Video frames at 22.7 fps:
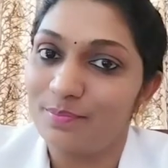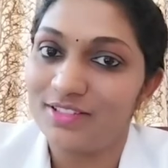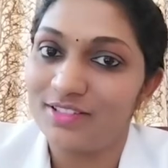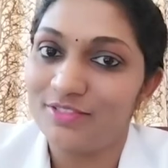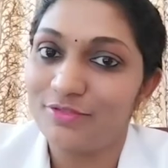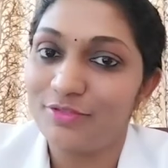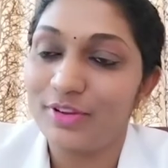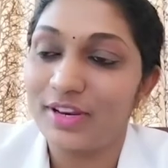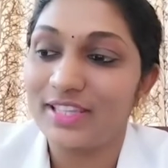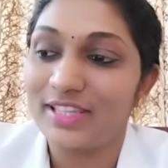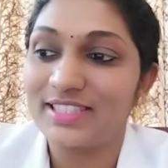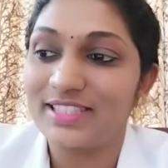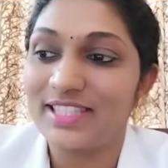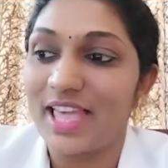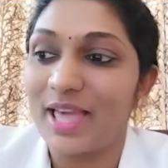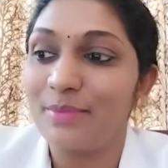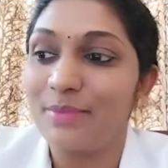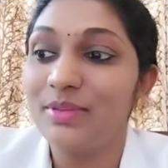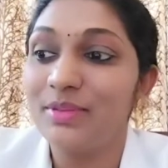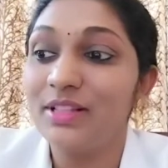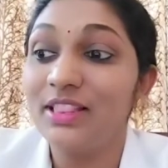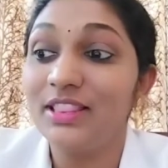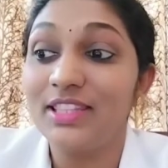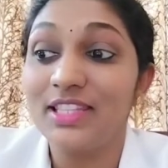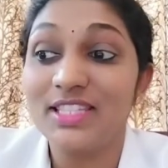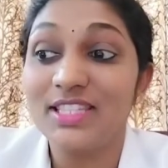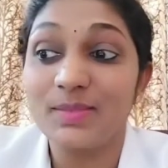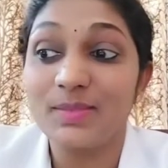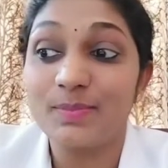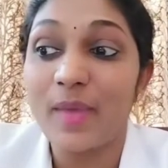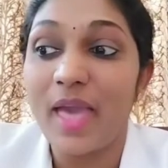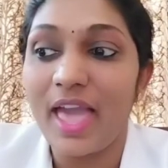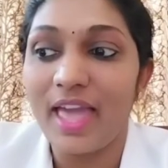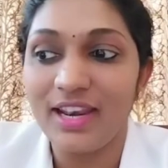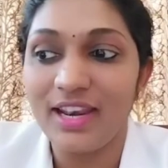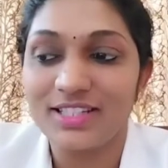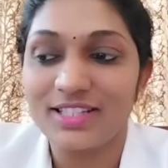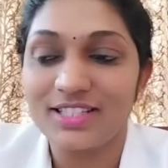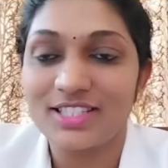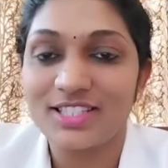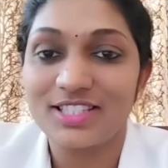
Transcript: For example, the Spanish,